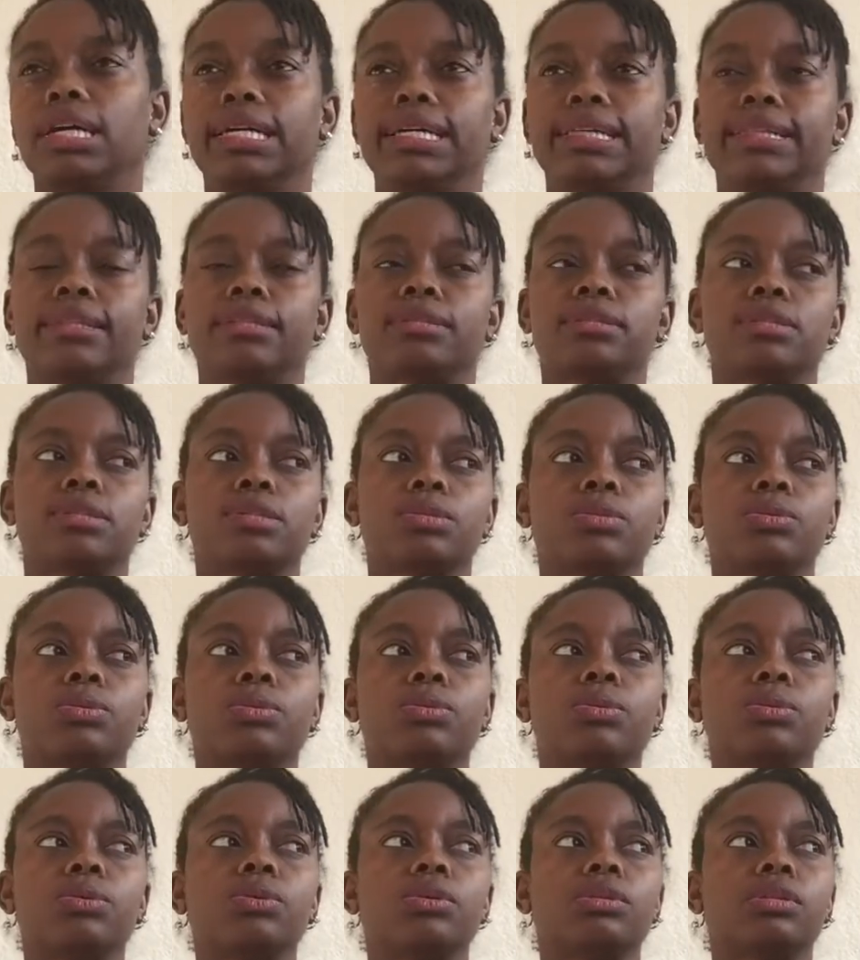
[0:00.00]
the
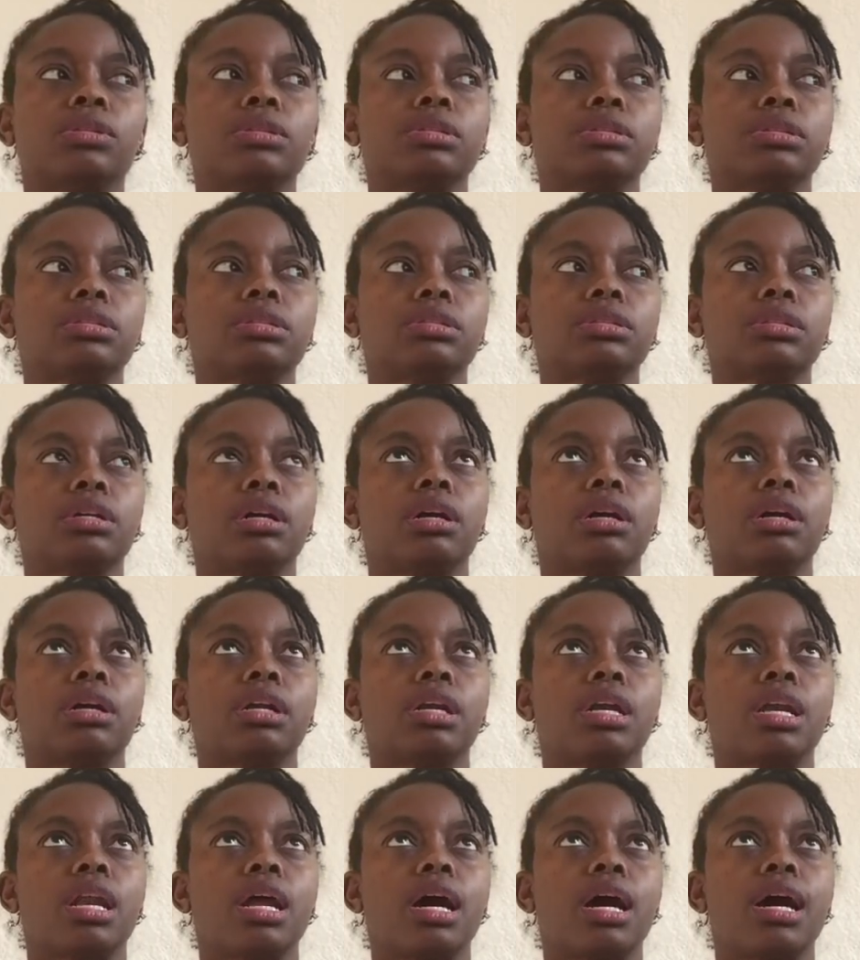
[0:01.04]
schools are
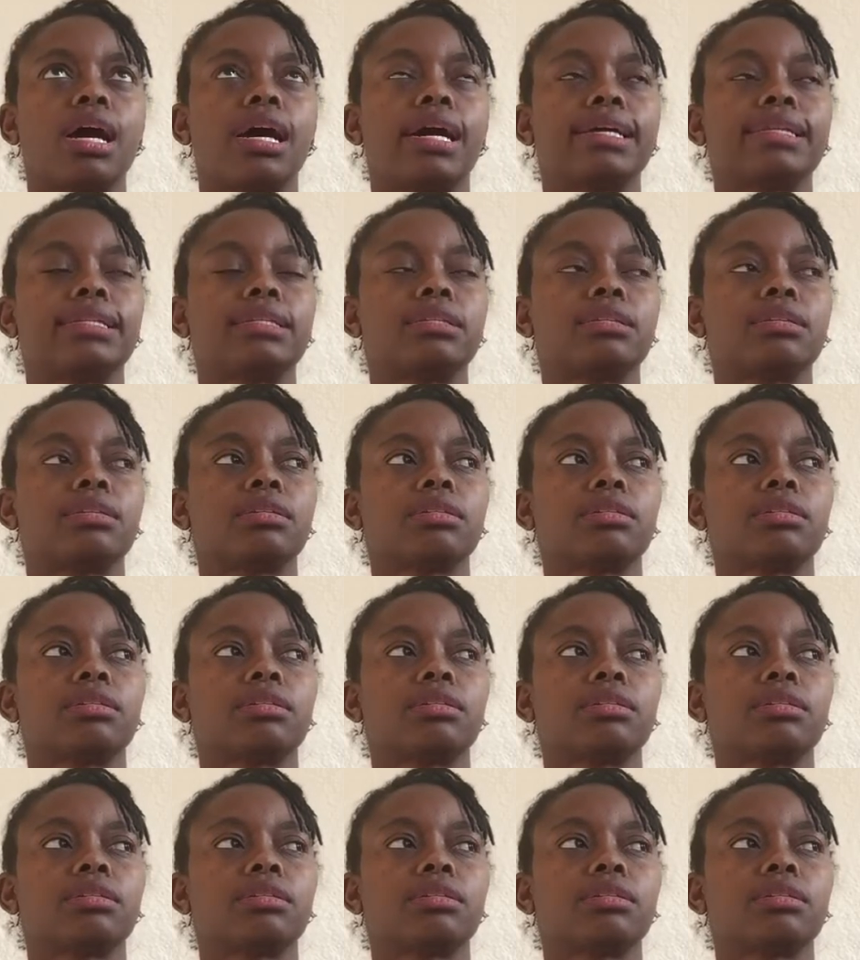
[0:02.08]
not